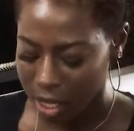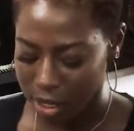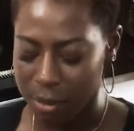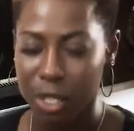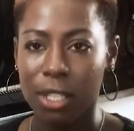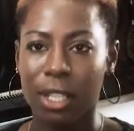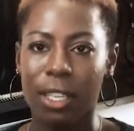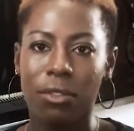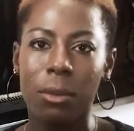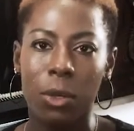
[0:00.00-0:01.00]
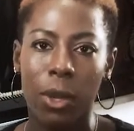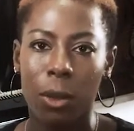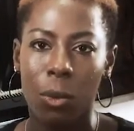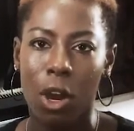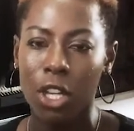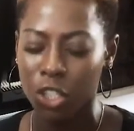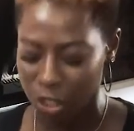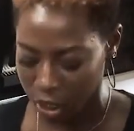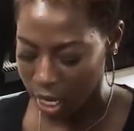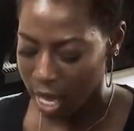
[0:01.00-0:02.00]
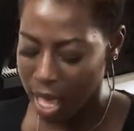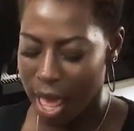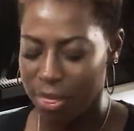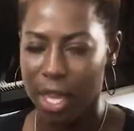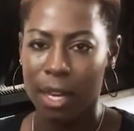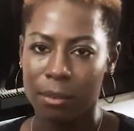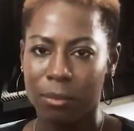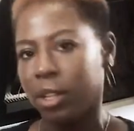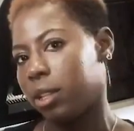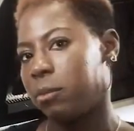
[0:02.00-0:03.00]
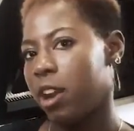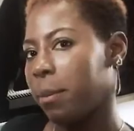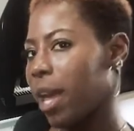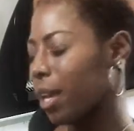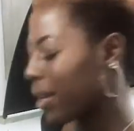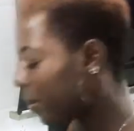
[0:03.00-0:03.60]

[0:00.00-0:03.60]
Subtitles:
So I'm just going to give them a quick wash and then bring them right back.